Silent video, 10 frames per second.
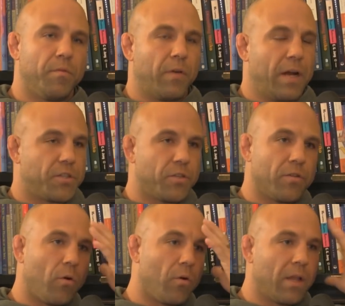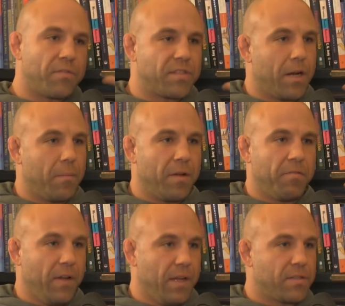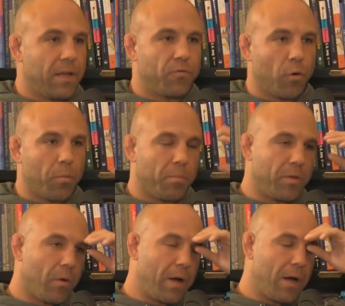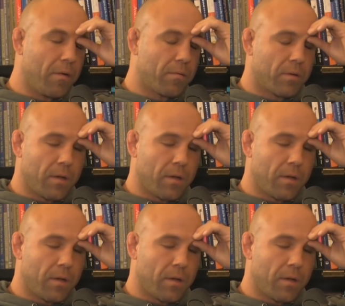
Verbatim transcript: fractured the whole left side of my face, left orbital blowout,